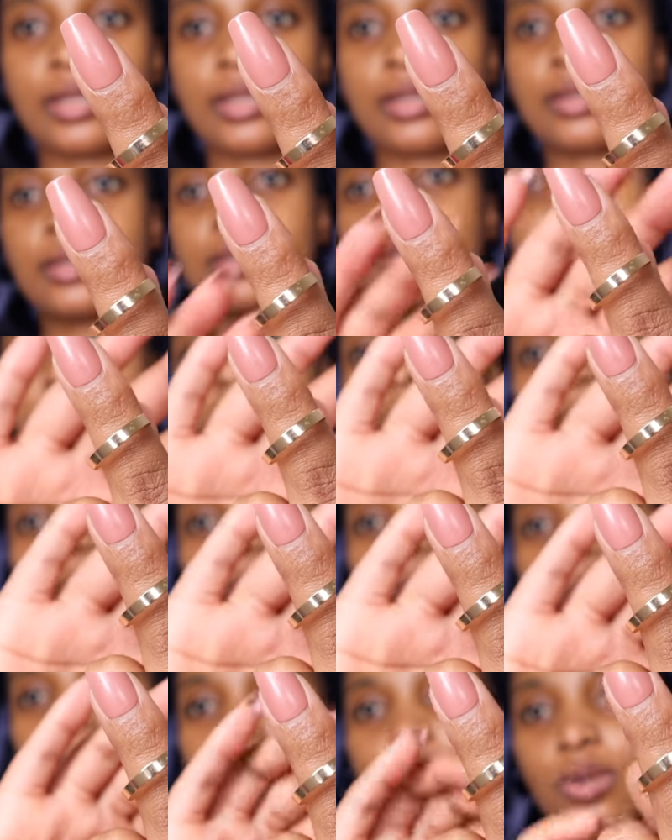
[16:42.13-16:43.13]
This is the
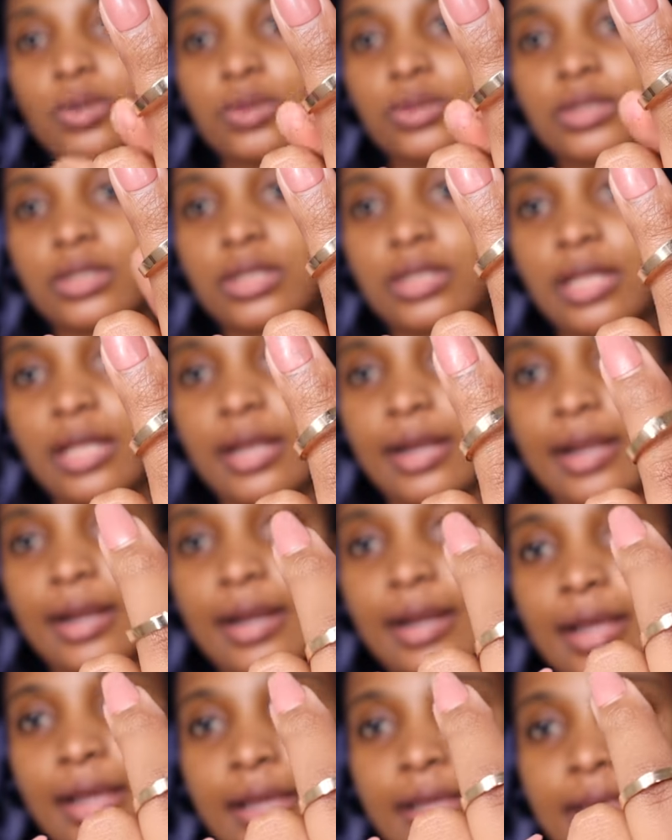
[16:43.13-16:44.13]
gold that I
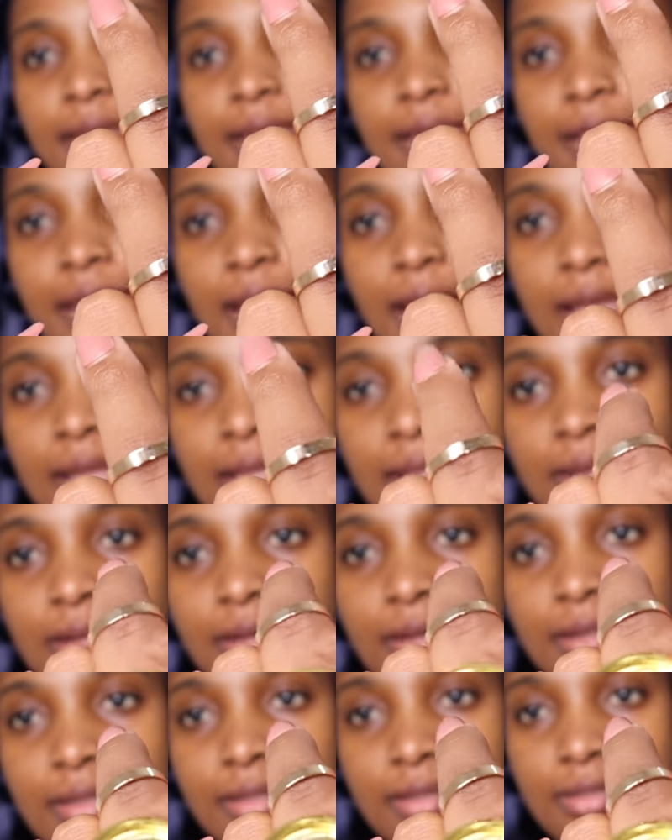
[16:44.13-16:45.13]
like,
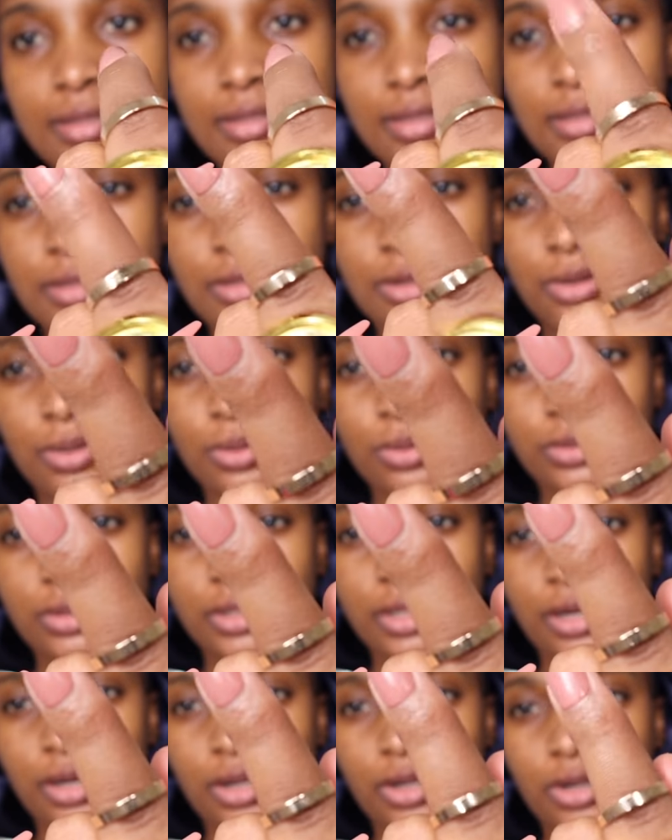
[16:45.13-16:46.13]
and this is the gold
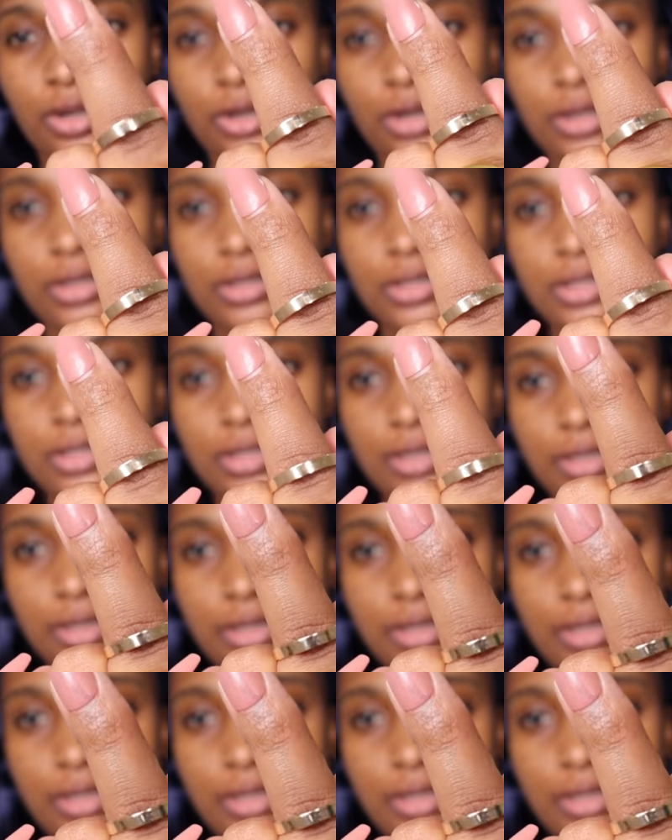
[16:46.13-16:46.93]
that I got.